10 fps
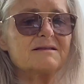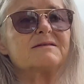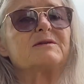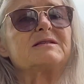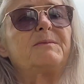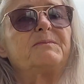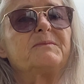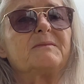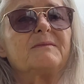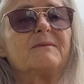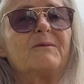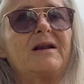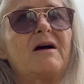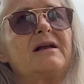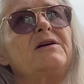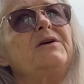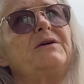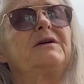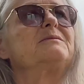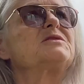was when I had
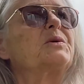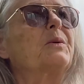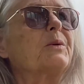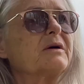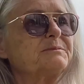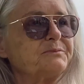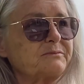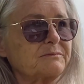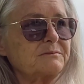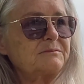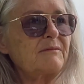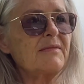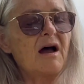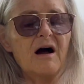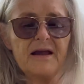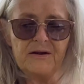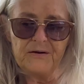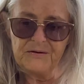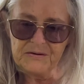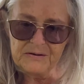heard him talk, I
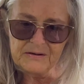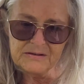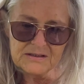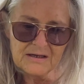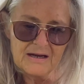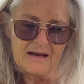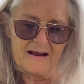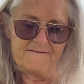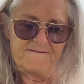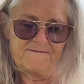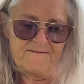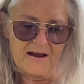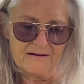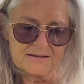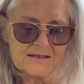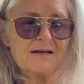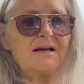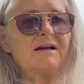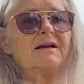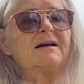heard and felt
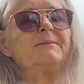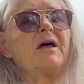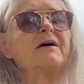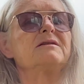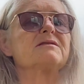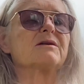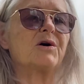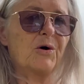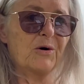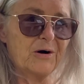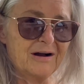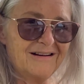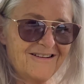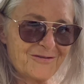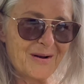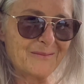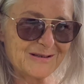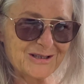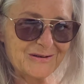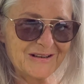him going to the core of
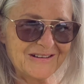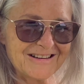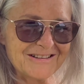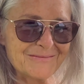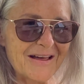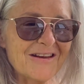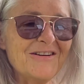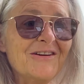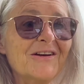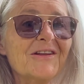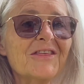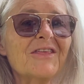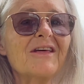Papatuanuku, Mother Earth,